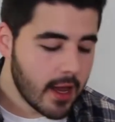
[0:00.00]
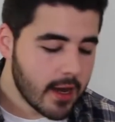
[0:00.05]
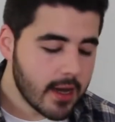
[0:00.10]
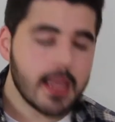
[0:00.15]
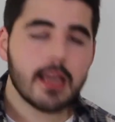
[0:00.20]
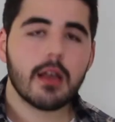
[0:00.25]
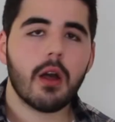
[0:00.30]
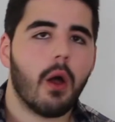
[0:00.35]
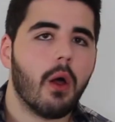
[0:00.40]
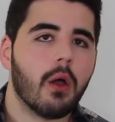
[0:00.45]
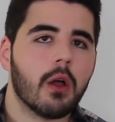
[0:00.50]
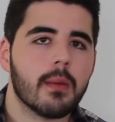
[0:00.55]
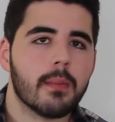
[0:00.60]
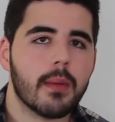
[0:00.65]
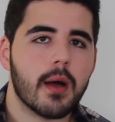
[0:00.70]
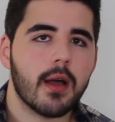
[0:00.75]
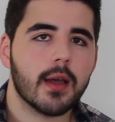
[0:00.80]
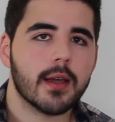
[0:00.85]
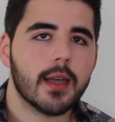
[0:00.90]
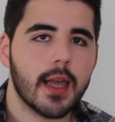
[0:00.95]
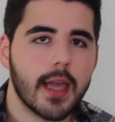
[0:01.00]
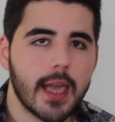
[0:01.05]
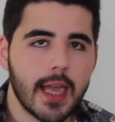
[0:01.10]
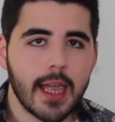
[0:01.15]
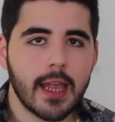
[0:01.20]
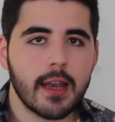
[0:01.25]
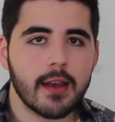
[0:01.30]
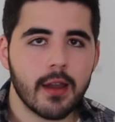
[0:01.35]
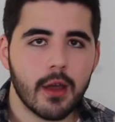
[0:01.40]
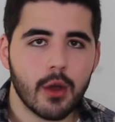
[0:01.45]
Nico Hulkenberg
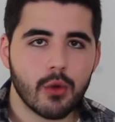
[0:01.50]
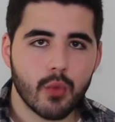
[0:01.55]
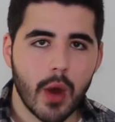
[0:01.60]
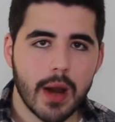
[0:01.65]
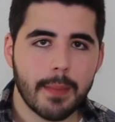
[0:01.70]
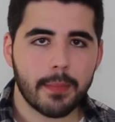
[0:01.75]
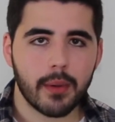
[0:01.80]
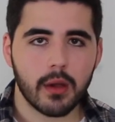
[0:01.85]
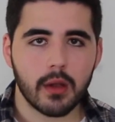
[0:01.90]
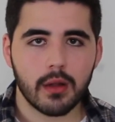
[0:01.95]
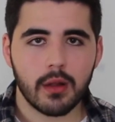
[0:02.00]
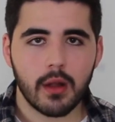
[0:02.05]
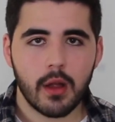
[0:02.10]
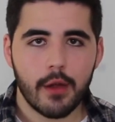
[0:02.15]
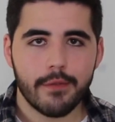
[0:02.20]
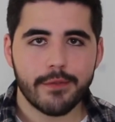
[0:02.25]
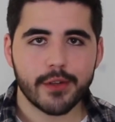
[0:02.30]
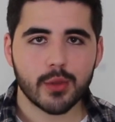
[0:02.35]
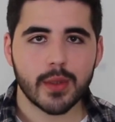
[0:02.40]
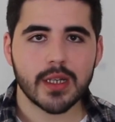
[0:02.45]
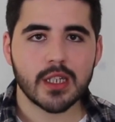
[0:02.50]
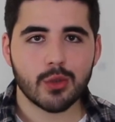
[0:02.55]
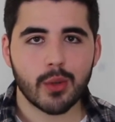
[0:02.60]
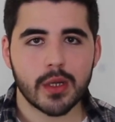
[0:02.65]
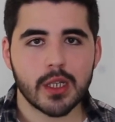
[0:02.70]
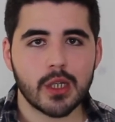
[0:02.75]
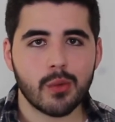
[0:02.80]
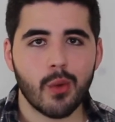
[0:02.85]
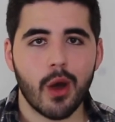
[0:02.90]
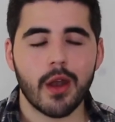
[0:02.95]
in Red Bull for
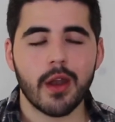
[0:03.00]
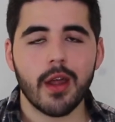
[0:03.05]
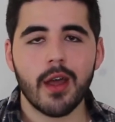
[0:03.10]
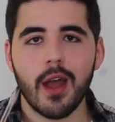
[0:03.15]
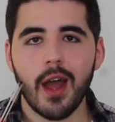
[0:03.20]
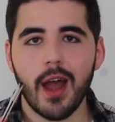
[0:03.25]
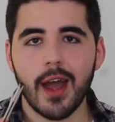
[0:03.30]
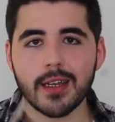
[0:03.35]
2021